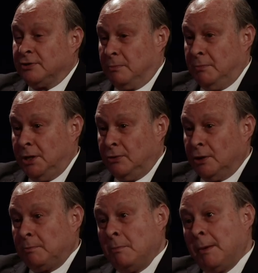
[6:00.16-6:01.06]
mean
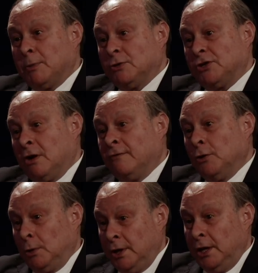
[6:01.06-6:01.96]
that members of the
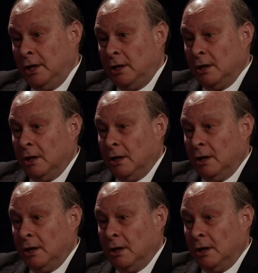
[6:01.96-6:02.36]
league